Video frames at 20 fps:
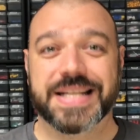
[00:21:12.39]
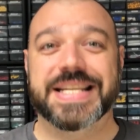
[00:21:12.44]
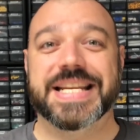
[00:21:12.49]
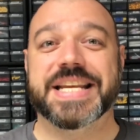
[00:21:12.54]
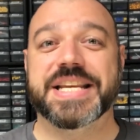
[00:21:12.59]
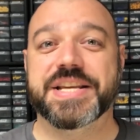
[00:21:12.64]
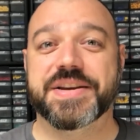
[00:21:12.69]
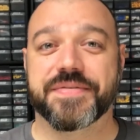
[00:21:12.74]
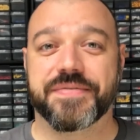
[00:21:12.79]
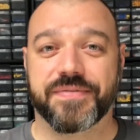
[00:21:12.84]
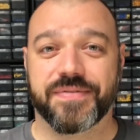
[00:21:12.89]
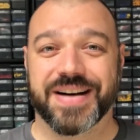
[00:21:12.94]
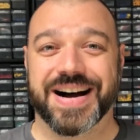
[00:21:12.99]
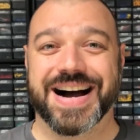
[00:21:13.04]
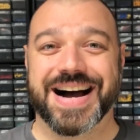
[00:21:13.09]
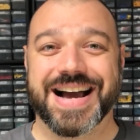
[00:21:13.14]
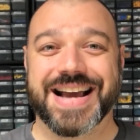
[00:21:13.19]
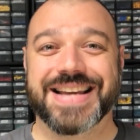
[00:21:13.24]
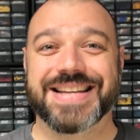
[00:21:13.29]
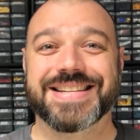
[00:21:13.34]
Did you
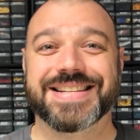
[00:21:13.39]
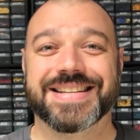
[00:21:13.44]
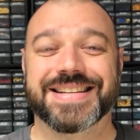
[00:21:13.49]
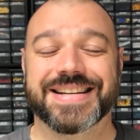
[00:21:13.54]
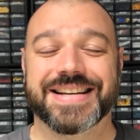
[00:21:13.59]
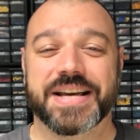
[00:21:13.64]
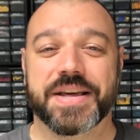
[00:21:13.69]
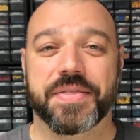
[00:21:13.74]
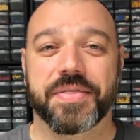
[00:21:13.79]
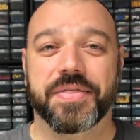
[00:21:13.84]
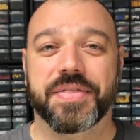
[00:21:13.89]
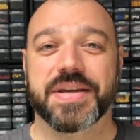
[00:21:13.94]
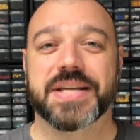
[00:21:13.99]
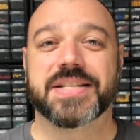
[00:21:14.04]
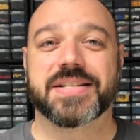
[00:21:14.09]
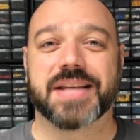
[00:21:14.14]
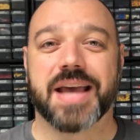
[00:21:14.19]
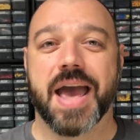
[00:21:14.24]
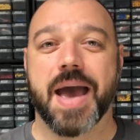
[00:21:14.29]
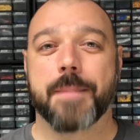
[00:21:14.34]
find
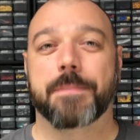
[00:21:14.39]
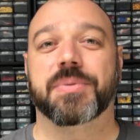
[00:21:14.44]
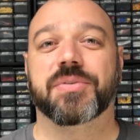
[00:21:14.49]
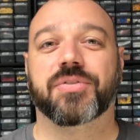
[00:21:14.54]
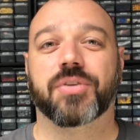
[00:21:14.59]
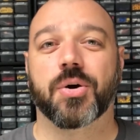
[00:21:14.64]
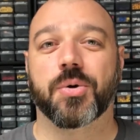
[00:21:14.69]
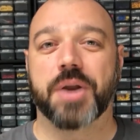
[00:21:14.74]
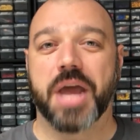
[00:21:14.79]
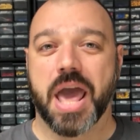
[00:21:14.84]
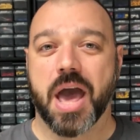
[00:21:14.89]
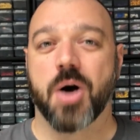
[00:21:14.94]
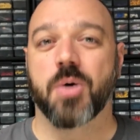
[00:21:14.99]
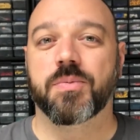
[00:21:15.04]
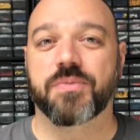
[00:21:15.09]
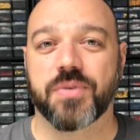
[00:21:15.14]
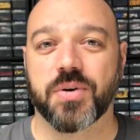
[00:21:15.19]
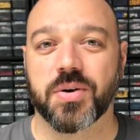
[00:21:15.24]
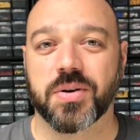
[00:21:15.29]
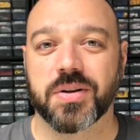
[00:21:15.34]
this episode
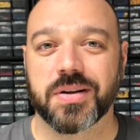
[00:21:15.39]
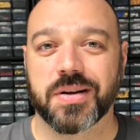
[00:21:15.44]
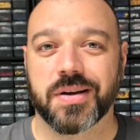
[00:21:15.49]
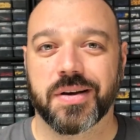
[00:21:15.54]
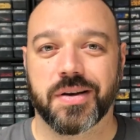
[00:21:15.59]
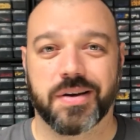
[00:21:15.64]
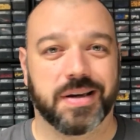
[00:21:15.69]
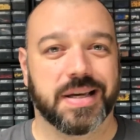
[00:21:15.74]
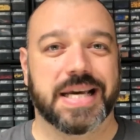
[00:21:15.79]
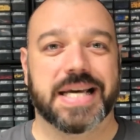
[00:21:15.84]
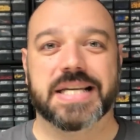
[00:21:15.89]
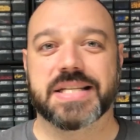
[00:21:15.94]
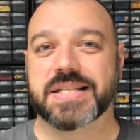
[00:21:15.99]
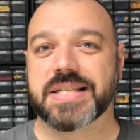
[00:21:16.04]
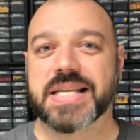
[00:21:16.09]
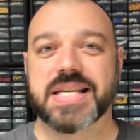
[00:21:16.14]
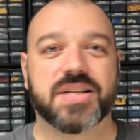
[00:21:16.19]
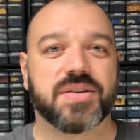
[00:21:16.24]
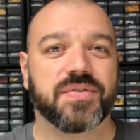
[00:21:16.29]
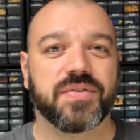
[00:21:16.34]
helpful?
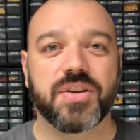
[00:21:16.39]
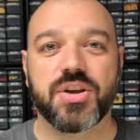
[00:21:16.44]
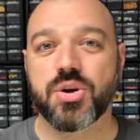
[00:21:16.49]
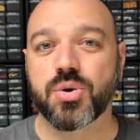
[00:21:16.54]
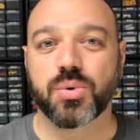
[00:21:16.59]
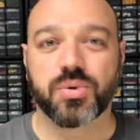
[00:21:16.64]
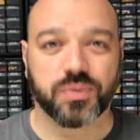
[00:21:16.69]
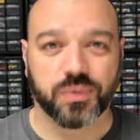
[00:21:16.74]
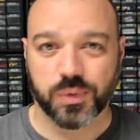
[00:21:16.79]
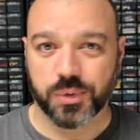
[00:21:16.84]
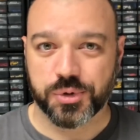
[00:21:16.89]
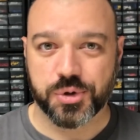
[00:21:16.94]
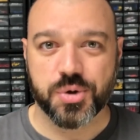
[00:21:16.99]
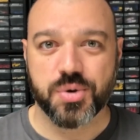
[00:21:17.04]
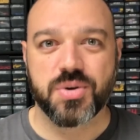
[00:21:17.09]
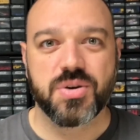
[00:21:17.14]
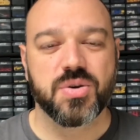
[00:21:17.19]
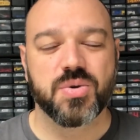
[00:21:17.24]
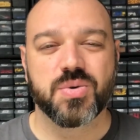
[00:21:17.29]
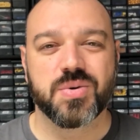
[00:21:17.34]
Is this useful
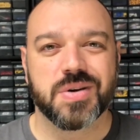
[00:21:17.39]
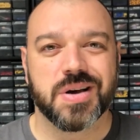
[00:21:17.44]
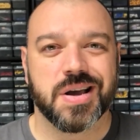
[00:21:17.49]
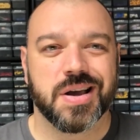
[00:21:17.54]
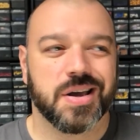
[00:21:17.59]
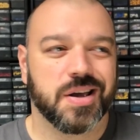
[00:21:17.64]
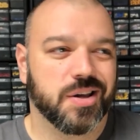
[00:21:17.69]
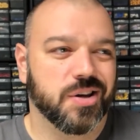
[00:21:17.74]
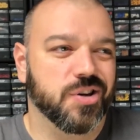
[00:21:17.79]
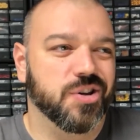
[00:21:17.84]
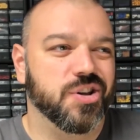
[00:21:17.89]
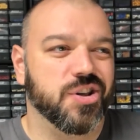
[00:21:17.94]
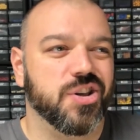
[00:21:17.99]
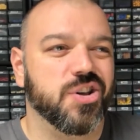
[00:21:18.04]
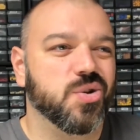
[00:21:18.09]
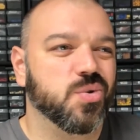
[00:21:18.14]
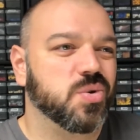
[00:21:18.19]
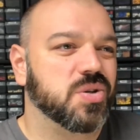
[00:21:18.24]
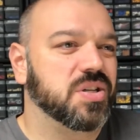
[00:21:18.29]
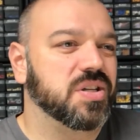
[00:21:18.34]
to you? Do
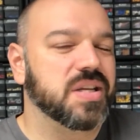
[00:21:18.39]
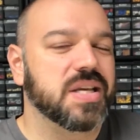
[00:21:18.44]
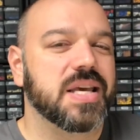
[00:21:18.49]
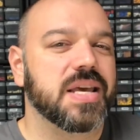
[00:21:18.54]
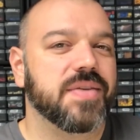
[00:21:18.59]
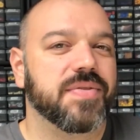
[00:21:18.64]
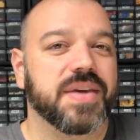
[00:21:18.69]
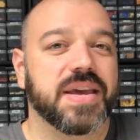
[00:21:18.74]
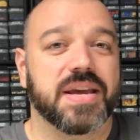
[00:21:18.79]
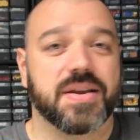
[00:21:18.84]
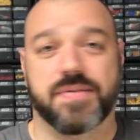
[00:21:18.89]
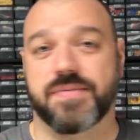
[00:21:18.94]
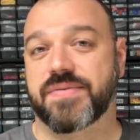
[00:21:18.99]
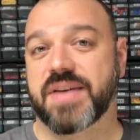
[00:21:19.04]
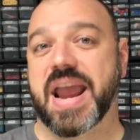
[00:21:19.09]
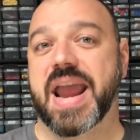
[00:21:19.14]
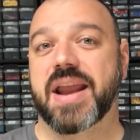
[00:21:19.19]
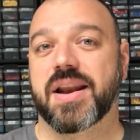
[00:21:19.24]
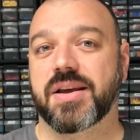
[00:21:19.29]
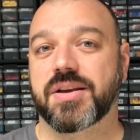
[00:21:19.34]
you see the
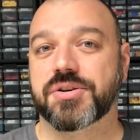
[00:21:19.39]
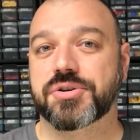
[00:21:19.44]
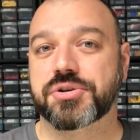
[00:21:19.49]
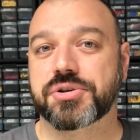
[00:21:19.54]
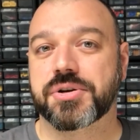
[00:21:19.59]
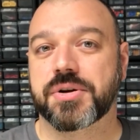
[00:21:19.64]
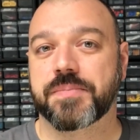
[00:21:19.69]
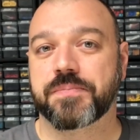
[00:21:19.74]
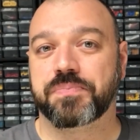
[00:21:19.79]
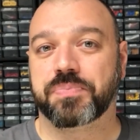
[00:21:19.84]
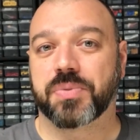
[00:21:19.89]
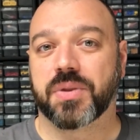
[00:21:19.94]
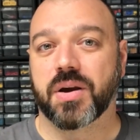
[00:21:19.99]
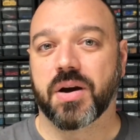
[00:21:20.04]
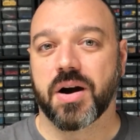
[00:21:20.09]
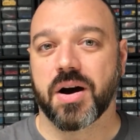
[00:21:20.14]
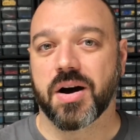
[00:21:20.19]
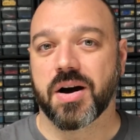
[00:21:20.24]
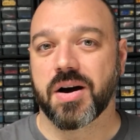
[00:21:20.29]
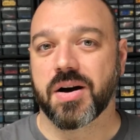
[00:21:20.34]
advantage
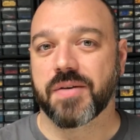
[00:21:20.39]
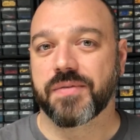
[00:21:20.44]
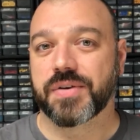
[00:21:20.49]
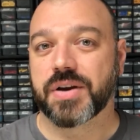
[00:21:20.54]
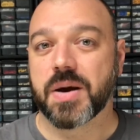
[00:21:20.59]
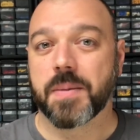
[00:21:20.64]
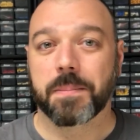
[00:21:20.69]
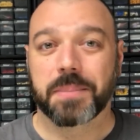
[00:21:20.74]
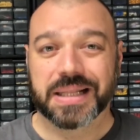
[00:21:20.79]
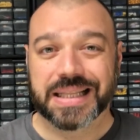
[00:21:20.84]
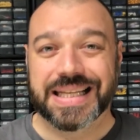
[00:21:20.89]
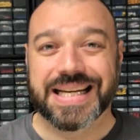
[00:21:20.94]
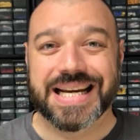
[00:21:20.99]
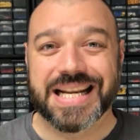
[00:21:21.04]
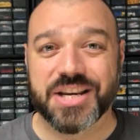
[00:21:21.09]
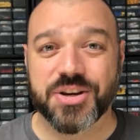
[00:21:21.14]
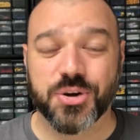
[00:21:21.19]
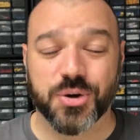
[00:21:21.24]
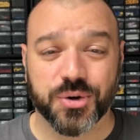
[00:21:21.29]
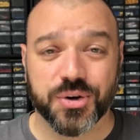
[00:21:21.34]
of
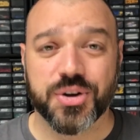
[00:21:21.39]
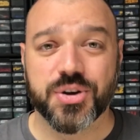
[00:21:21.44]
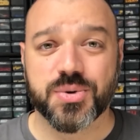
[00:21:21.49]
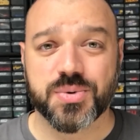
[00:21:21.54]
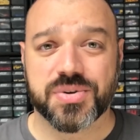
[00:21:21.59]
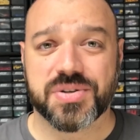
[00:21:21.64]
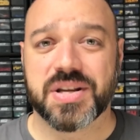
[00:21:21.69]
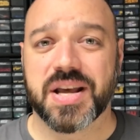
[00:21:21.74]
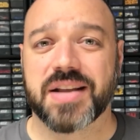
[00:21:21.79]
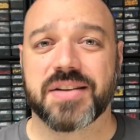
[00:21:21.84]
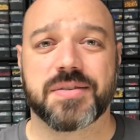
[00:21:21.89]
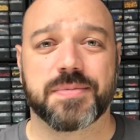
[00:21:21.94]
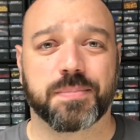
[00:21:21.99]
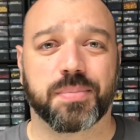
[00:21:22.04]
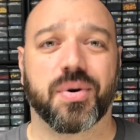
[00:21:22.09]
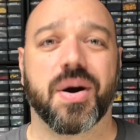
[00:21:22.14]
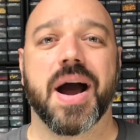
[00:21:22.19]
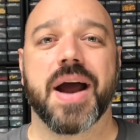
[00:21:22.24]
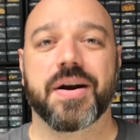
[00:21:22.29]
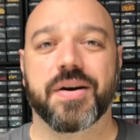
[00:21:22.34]
completing your used sets
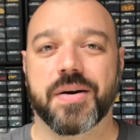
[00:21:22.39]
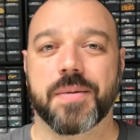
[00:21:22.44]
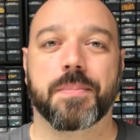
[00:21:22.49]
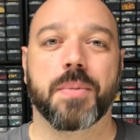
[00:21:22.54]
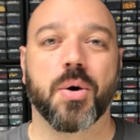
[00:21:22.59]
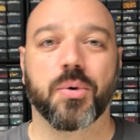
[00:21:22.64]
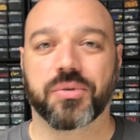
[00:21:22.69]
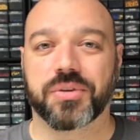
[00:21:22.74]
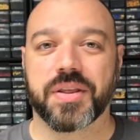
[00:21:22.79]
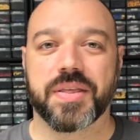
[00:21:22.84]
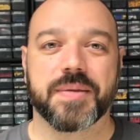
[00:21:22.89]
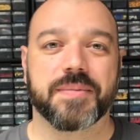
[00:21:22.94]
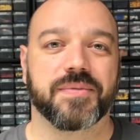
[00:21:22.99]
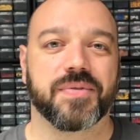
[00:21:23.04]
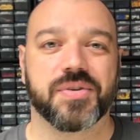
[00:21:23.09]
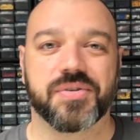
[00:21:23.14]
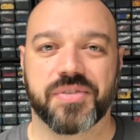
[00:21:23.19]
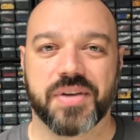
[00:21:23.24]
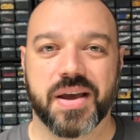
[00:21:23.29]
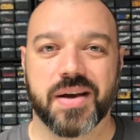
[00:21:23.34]
prior to posting them
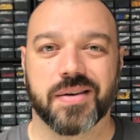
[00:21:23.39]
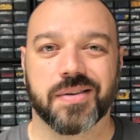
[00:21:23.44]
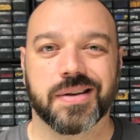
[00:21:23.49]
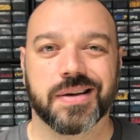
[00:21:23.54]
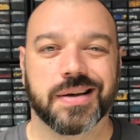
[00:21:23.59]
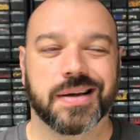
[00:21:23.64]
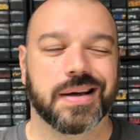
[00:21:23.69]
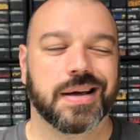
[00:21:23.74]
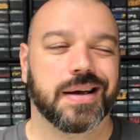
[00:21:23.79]
for sale?